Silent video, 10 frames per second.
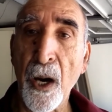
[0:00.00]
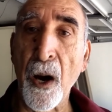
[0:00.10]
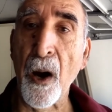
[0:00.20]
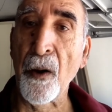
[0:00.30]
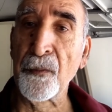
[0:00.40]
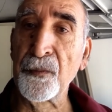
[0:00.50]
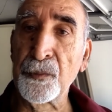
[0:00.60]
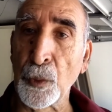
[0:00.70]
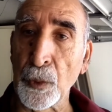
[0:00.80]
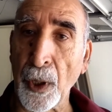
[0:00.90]
of
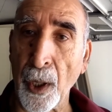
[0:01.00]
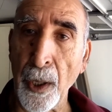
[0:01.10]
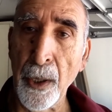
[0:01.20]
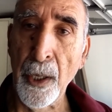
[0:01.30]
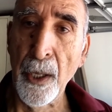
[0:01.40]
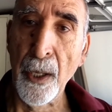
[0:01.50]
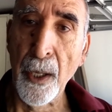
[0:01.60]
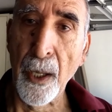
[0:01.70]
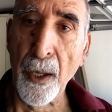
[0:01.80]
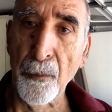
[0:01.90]
total
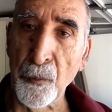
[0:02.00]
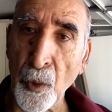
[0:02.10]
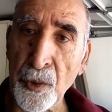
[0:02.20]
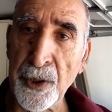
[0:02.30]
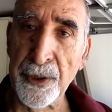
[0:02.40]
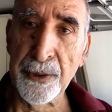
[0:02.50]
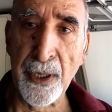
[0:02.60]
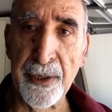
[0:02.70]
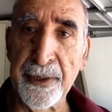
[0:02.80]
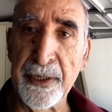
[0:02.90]
voltage
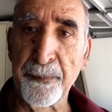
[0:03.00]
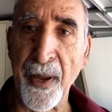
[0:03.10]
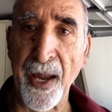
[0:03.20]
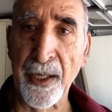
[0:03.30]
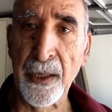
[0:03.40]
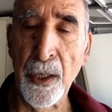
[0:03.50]
in this pack.